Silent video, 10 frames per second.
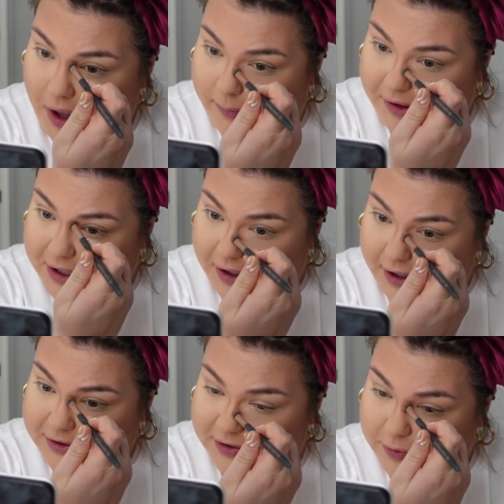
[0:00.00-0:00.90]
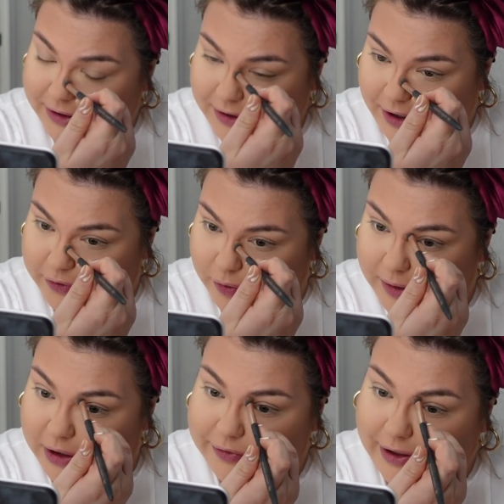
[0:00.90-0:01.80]
I mean, I did want to contour
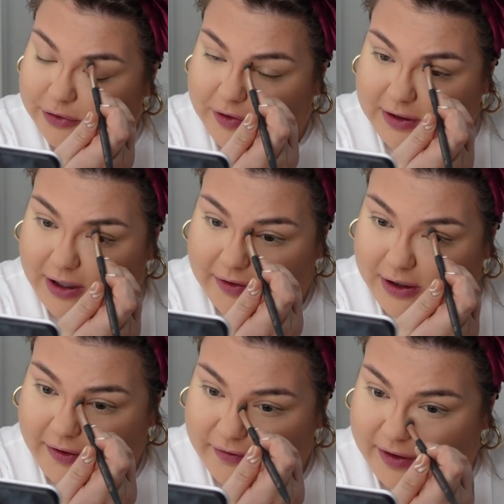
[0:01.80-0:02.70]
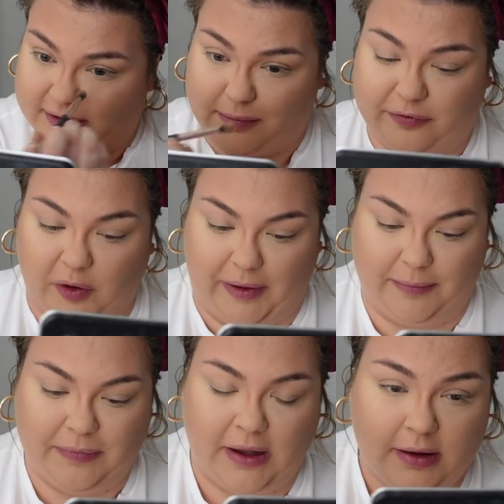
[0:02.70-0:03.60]
my nose actually, now that I think of it, because I'm filming.